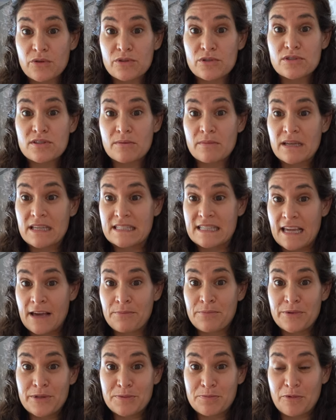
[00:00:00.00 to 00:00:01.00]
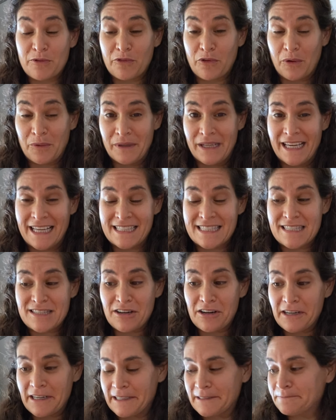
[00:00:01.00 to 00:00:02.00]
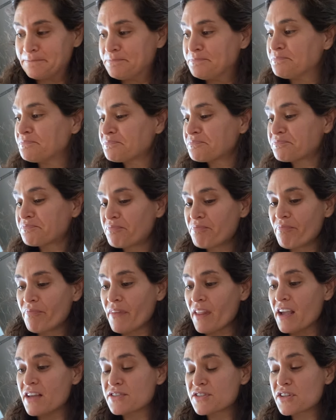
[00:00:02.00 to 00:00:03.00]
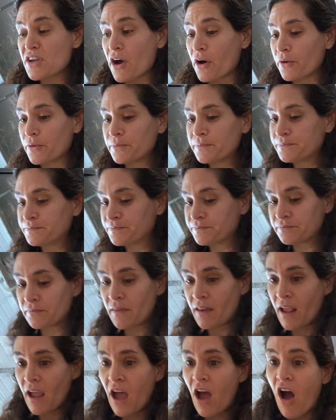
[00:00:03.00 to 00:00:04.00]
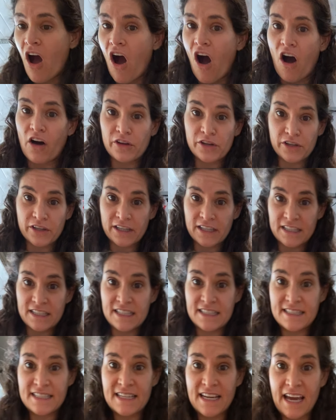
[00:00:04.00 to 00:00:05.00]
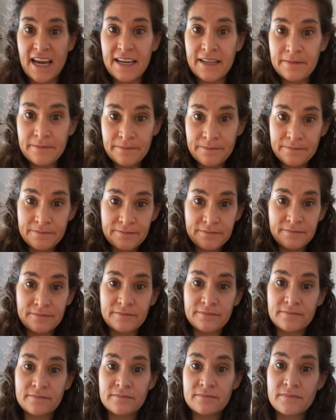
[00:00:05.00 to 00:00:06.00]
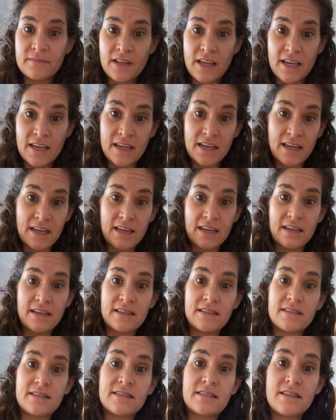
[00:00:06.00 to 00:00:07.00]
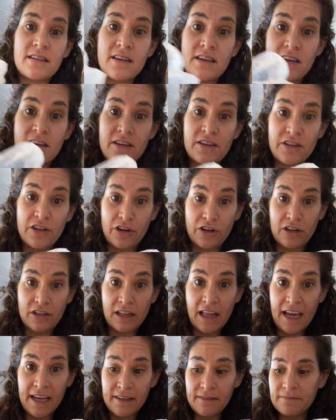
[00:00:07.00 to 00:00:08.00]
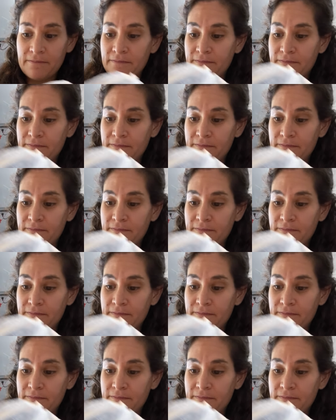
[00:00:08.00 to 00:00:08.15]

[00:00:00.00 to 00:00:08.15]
you some examples before we get started. So, all you're gonna need today is your clay.